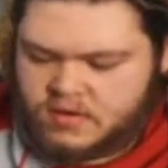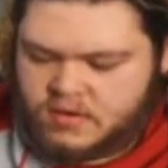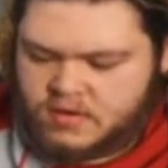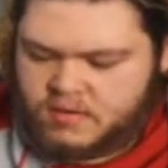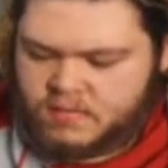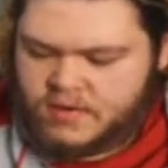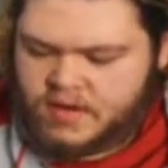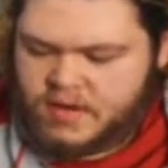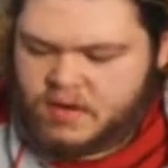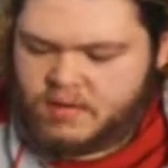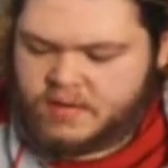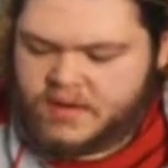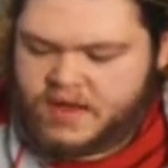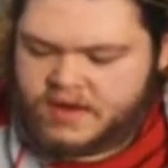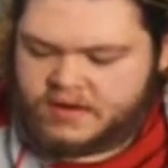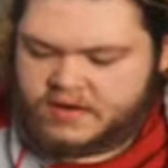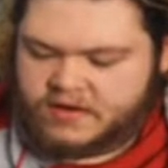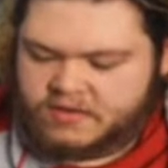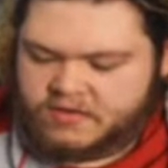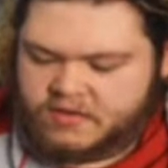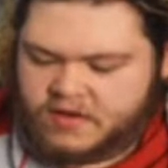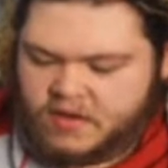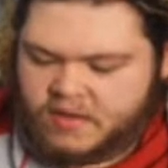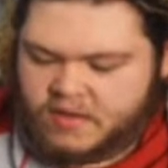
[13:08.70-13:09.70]
Wait, oh yeah, it
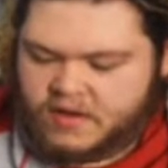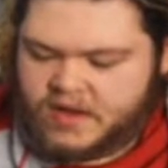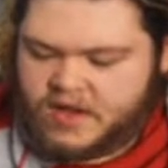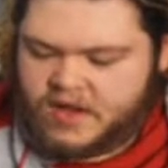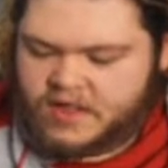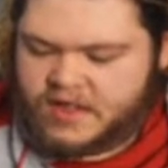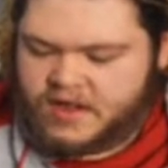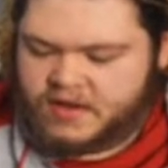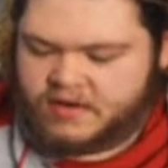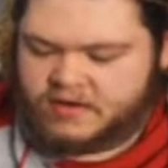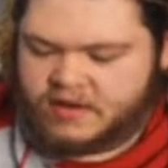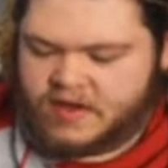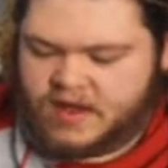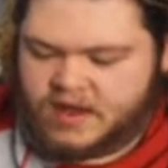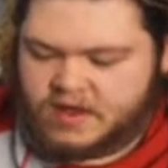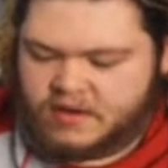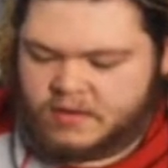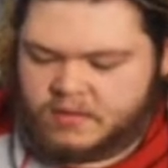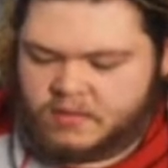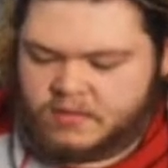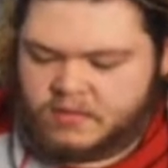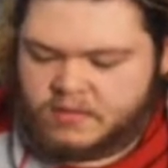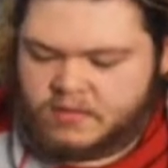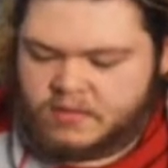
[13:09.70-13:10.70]
does. Okay, that's kind of
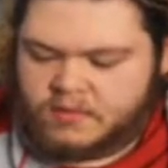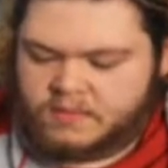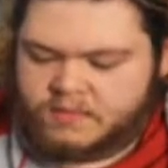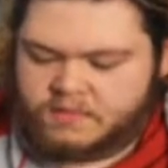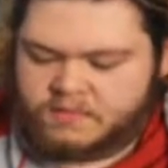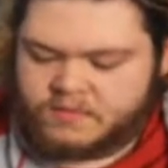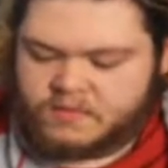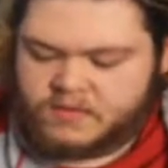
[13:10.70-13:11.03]
cool.